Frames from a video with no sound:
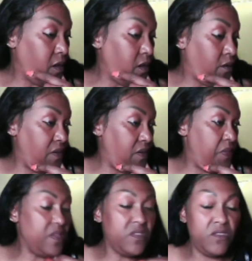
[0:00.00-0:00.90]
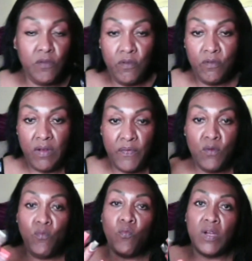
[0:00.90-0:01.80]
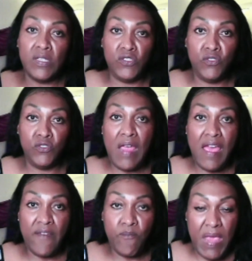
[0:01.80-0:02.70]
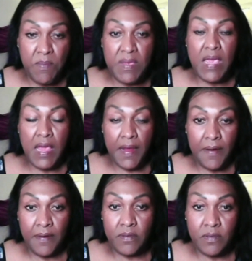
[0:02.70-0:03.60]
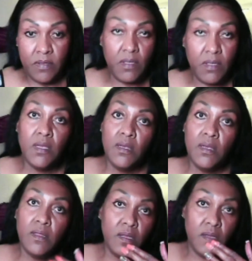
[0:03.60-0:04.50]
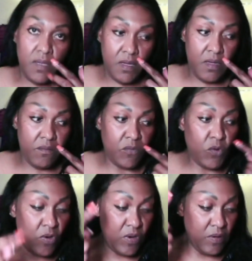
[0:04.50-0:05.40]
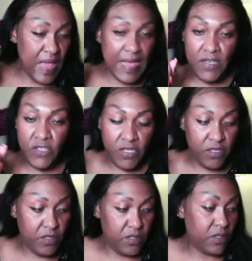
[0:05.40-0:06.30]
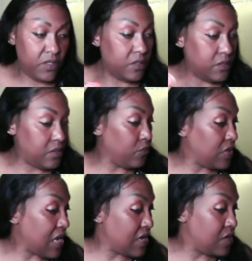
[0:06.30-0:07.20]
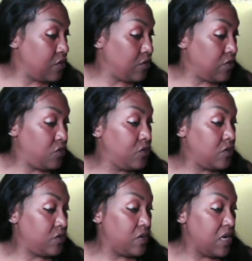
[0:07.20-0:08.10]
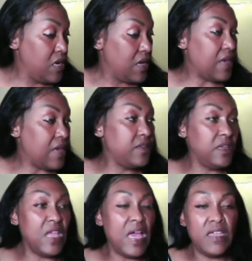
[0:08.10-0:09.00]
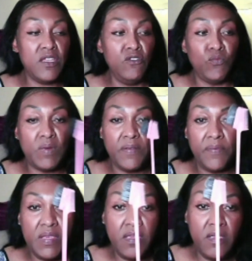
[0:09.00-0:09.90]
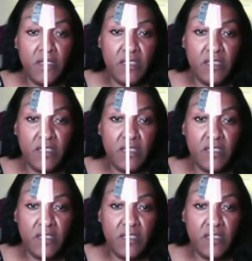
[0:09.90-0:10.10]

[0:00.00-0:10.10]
then too, if you want to have baby hairs or edges, what I do is I use one of these